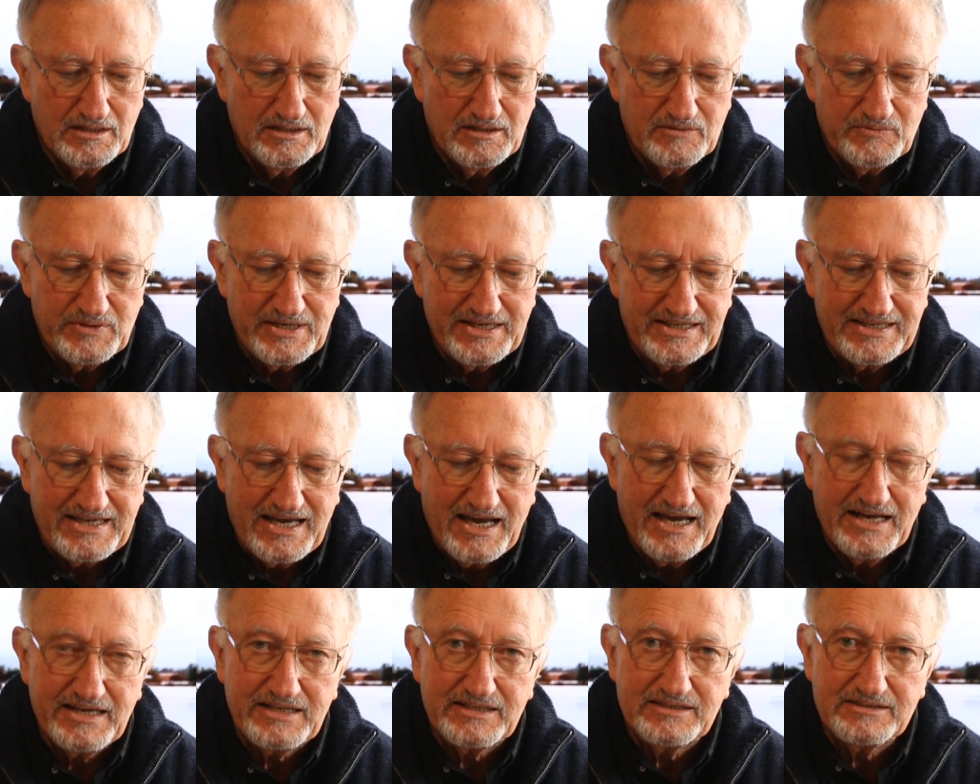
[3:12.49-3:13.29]
We are
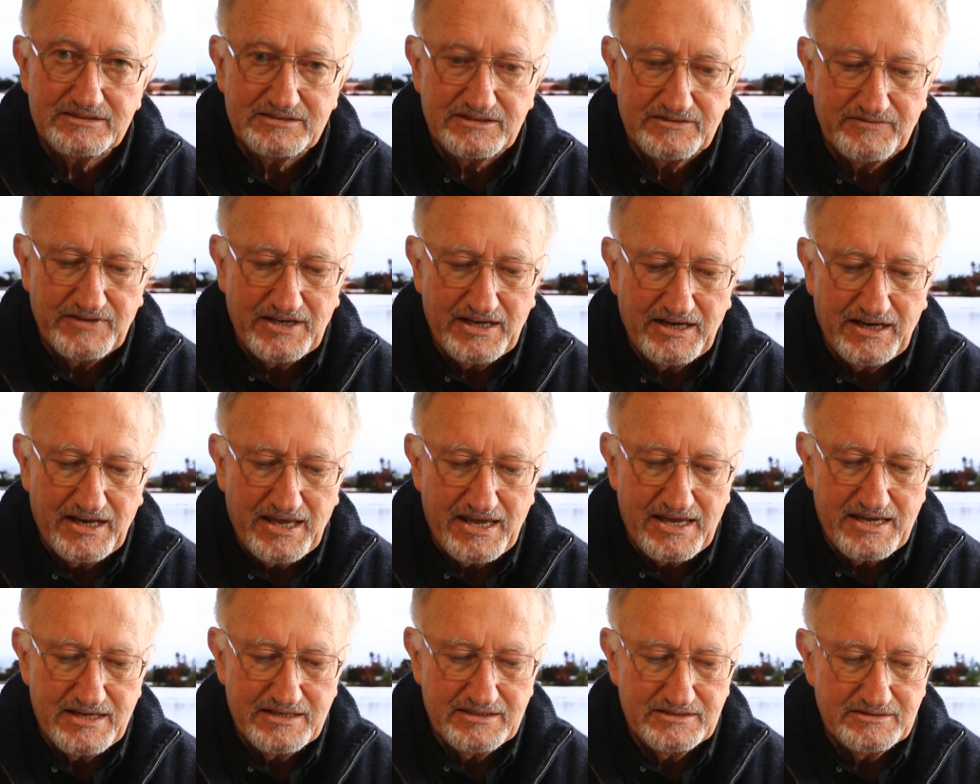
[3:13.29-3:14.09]
guardians of our
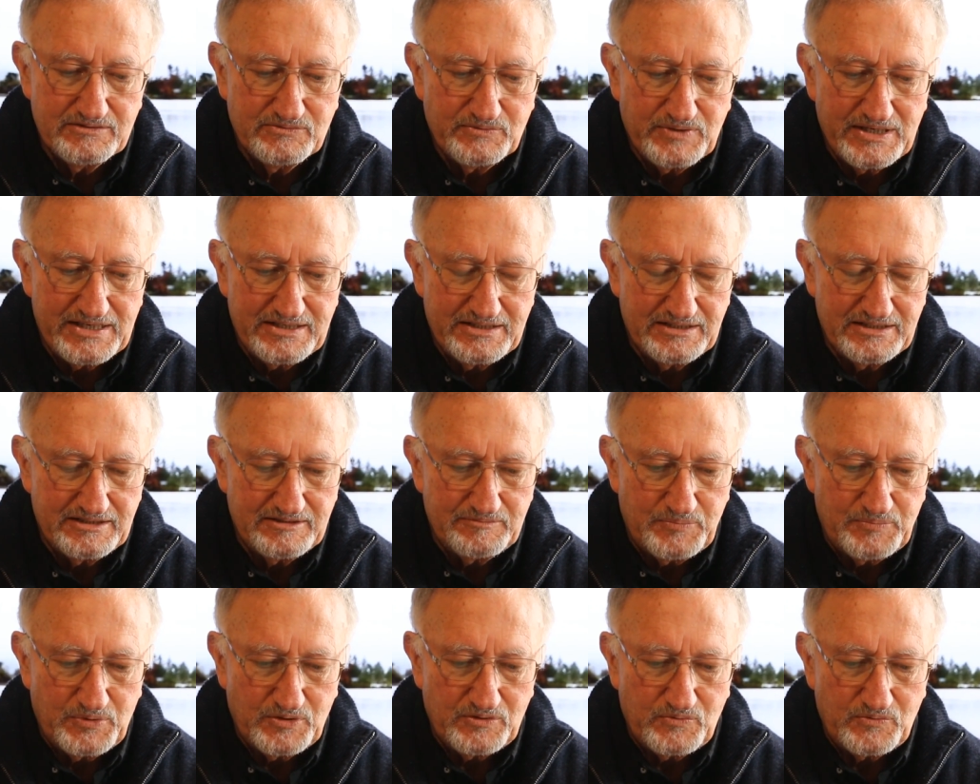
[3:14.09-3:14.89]
land. We
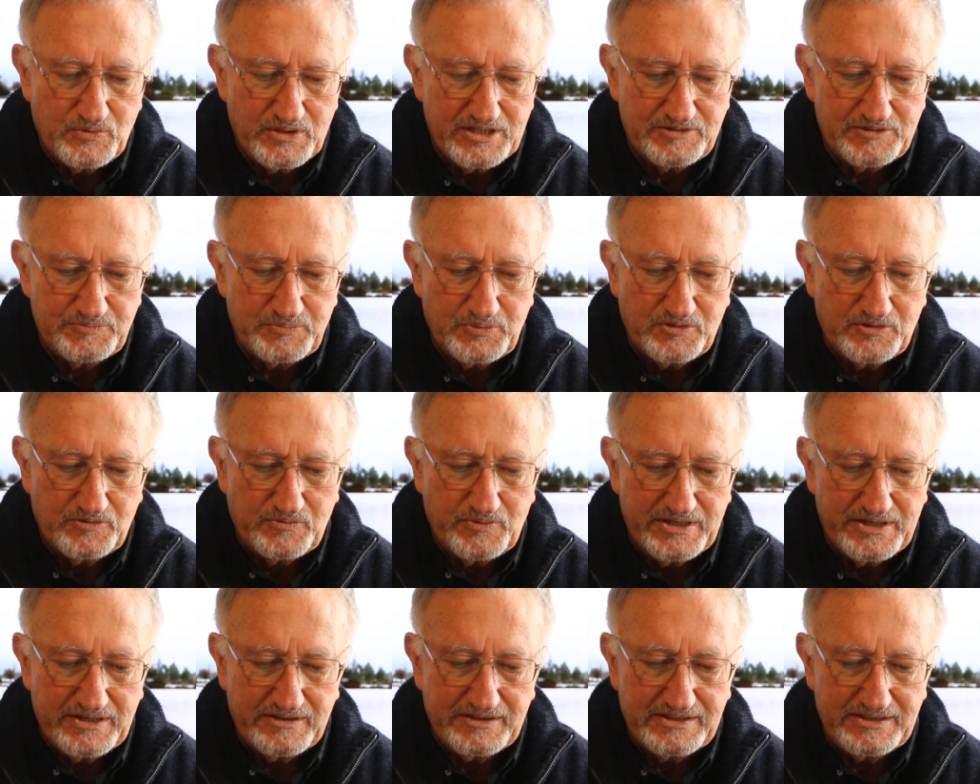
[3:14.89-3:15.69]
didn't put Westport
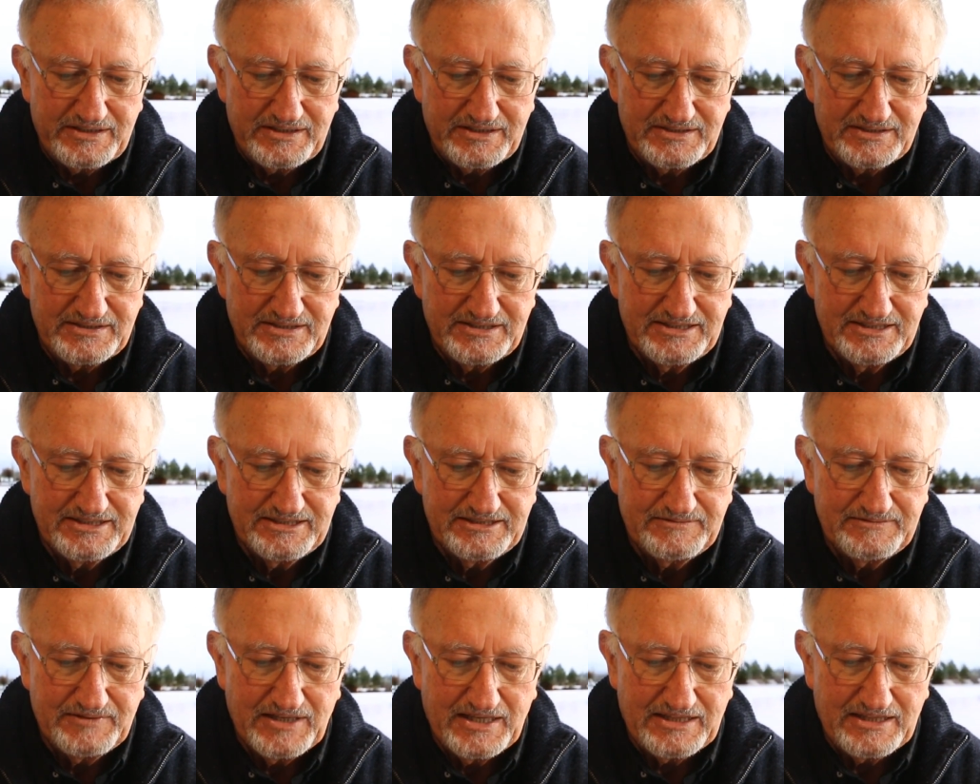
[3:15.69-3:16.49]
where it is
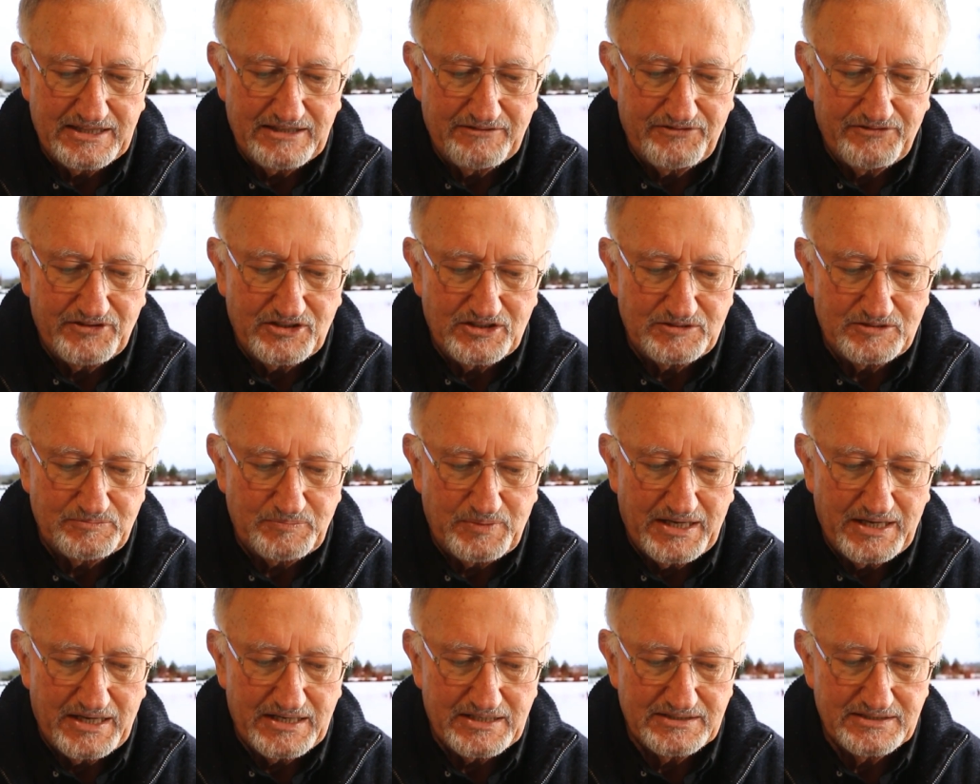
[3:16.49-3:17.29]
in the first
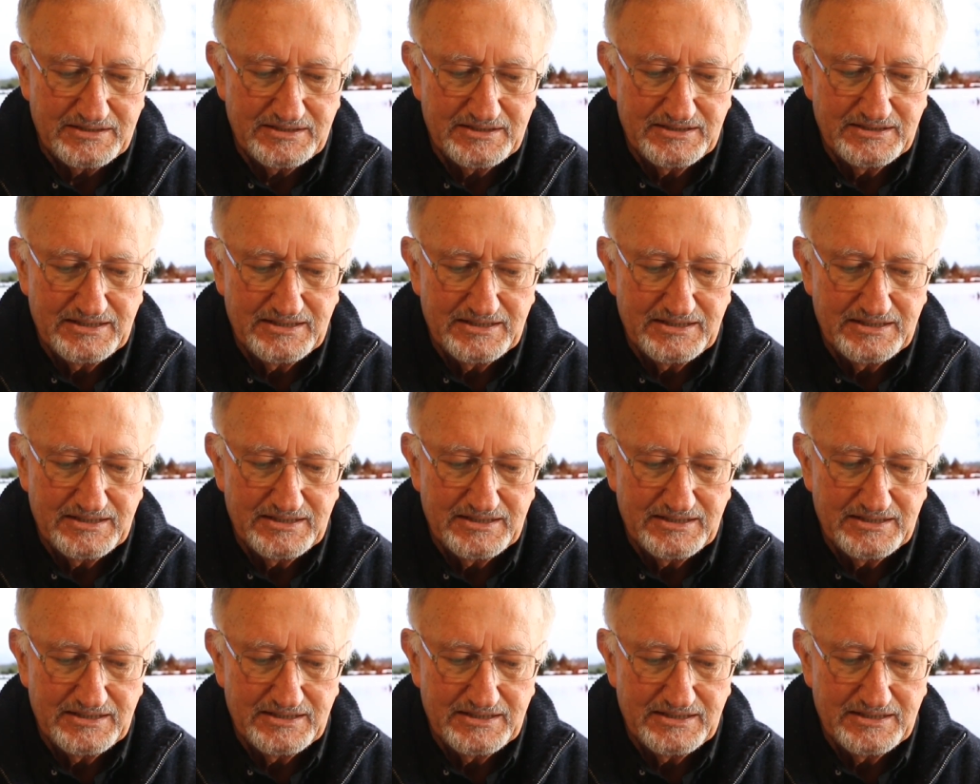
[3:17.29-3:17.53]
place.